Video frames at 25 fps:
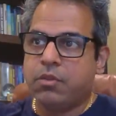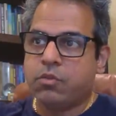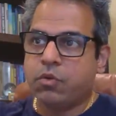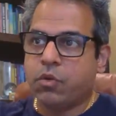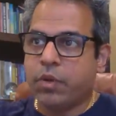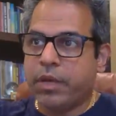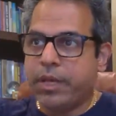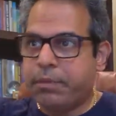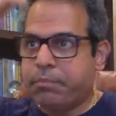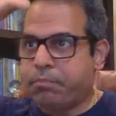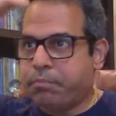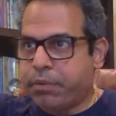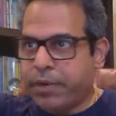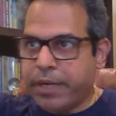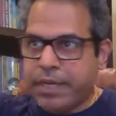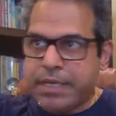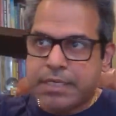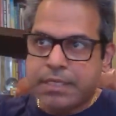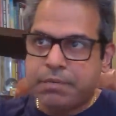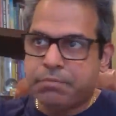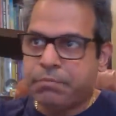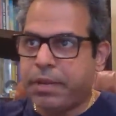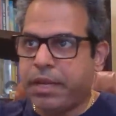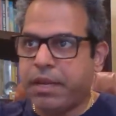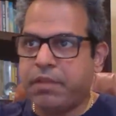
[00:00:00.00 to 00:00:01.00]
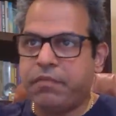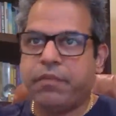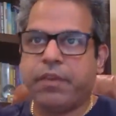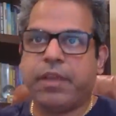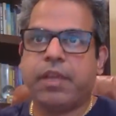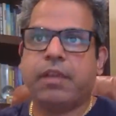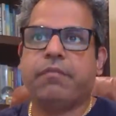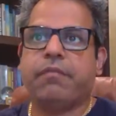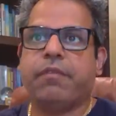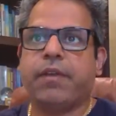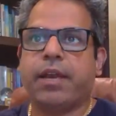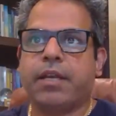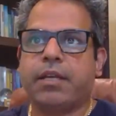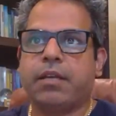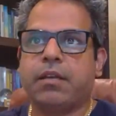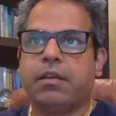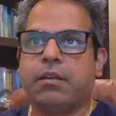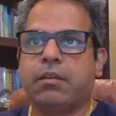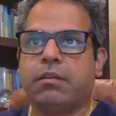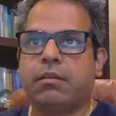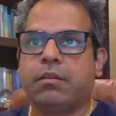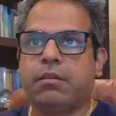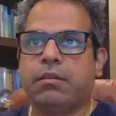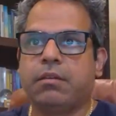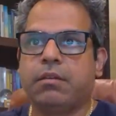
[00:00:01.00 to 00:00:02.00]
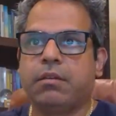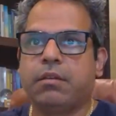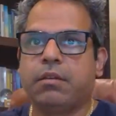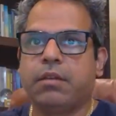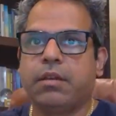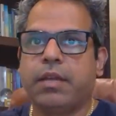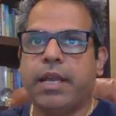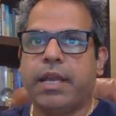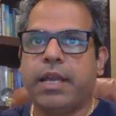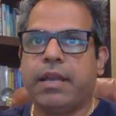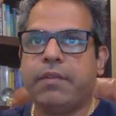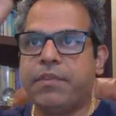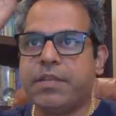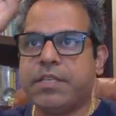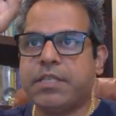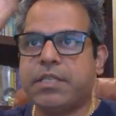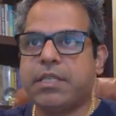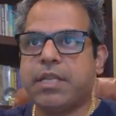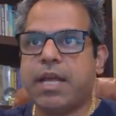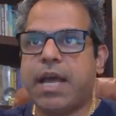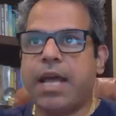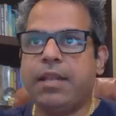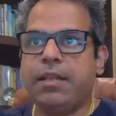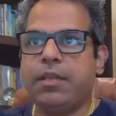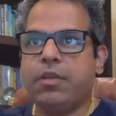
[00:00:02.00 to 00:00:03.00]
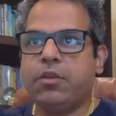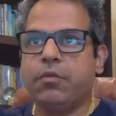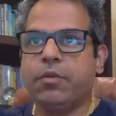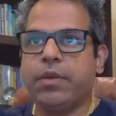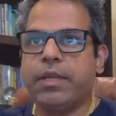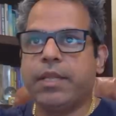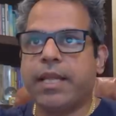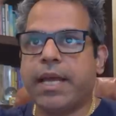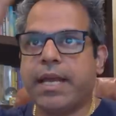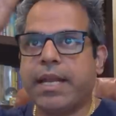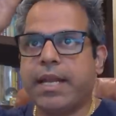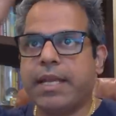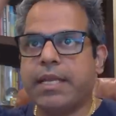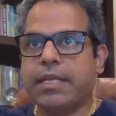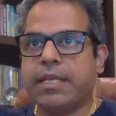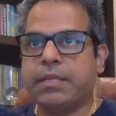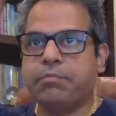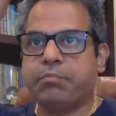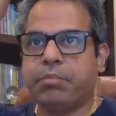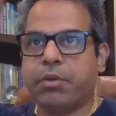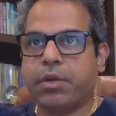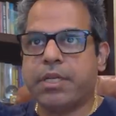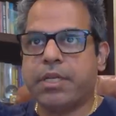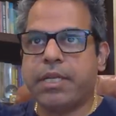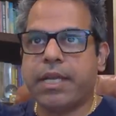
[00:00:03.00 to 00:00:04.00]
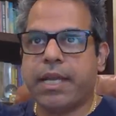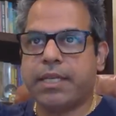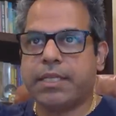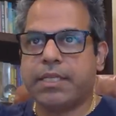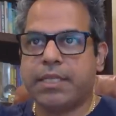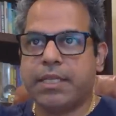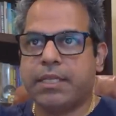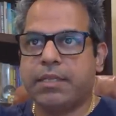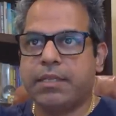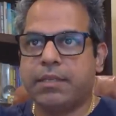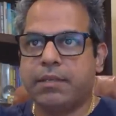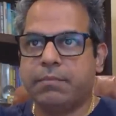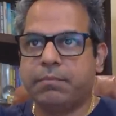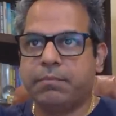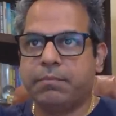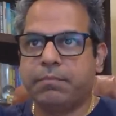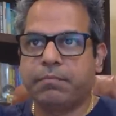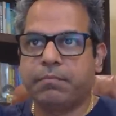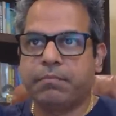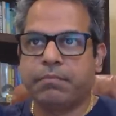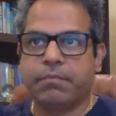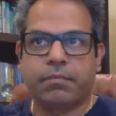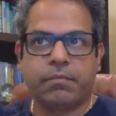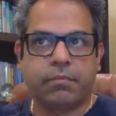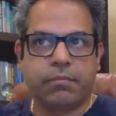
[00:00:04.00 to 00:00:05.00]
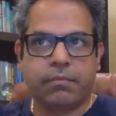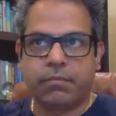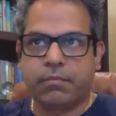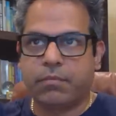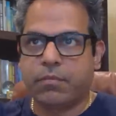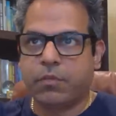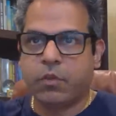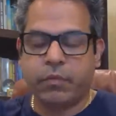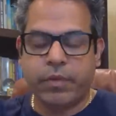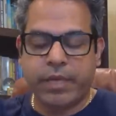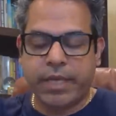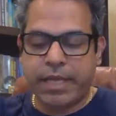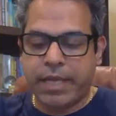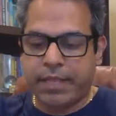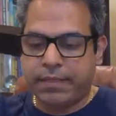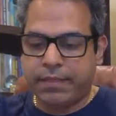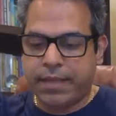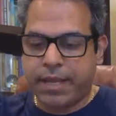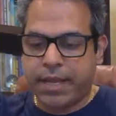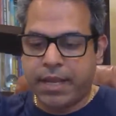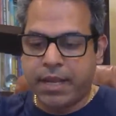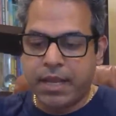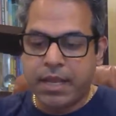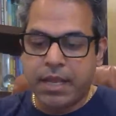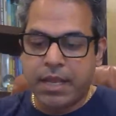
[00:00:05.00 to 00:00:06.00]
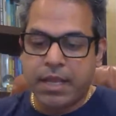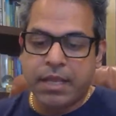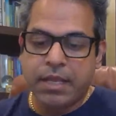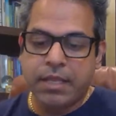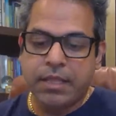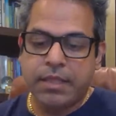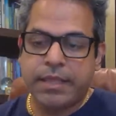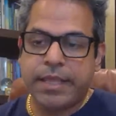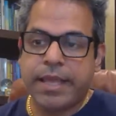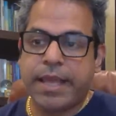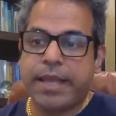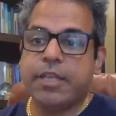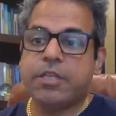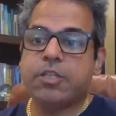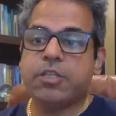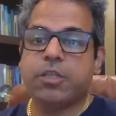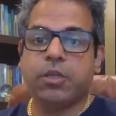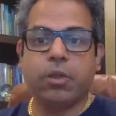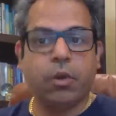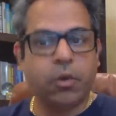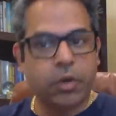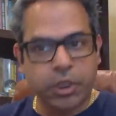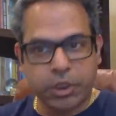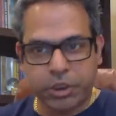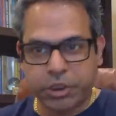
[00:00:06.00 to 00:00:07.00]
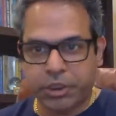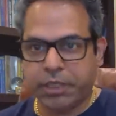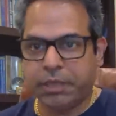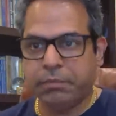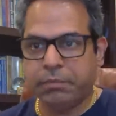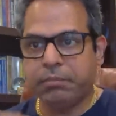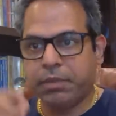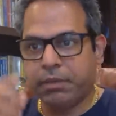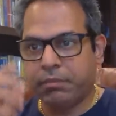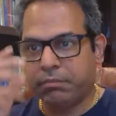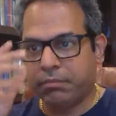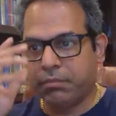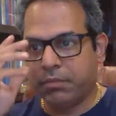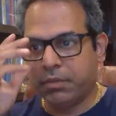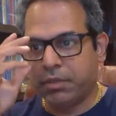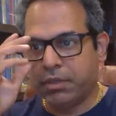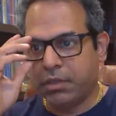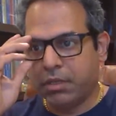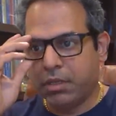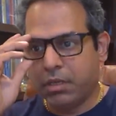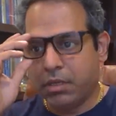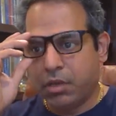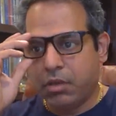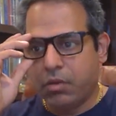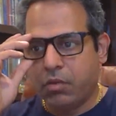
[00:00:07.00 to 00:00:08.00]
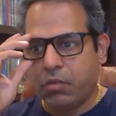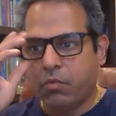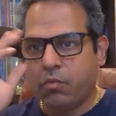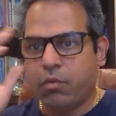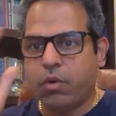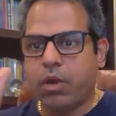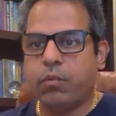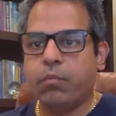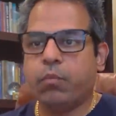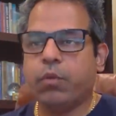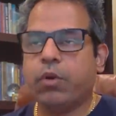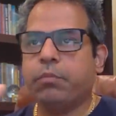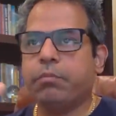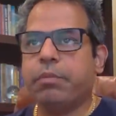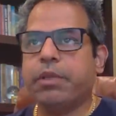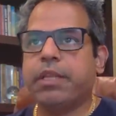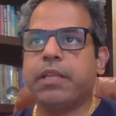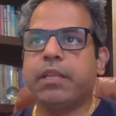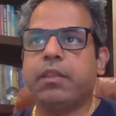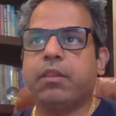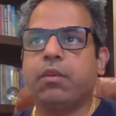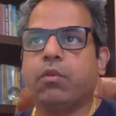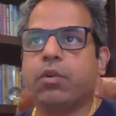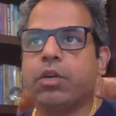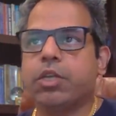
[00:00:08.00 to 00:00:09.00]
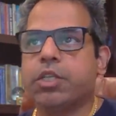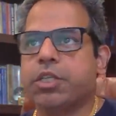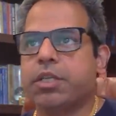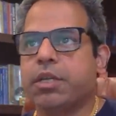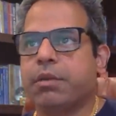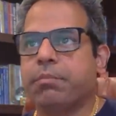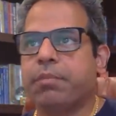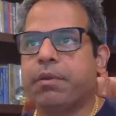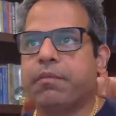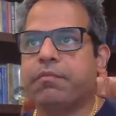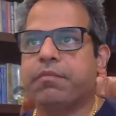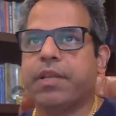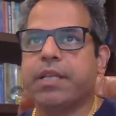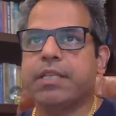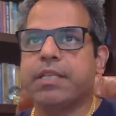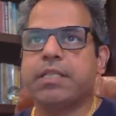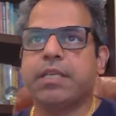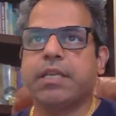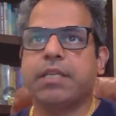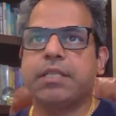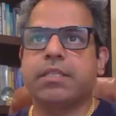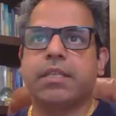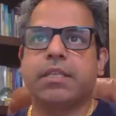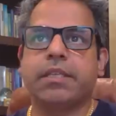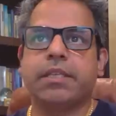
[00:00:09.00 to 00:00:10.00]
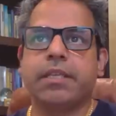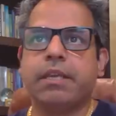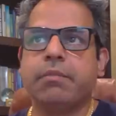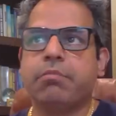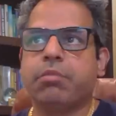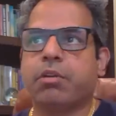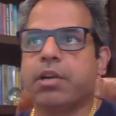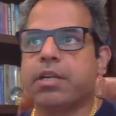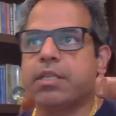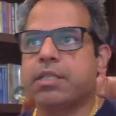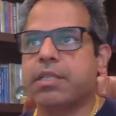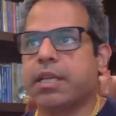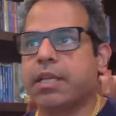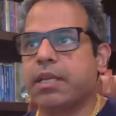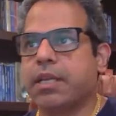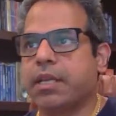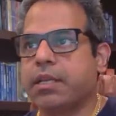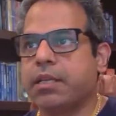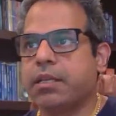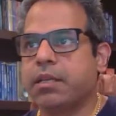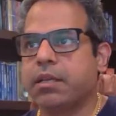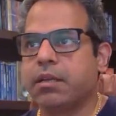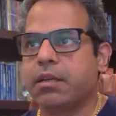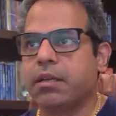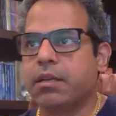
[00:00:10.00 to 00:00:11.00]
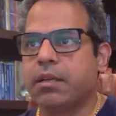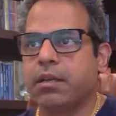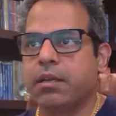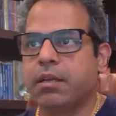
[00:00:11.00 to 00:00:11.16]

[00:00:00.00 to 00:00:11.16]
So it brings benefic effect. And if it's not doing that, it protects it. So we get that. Then it's lordship what would be the lordship if let's say it's a libra ascendant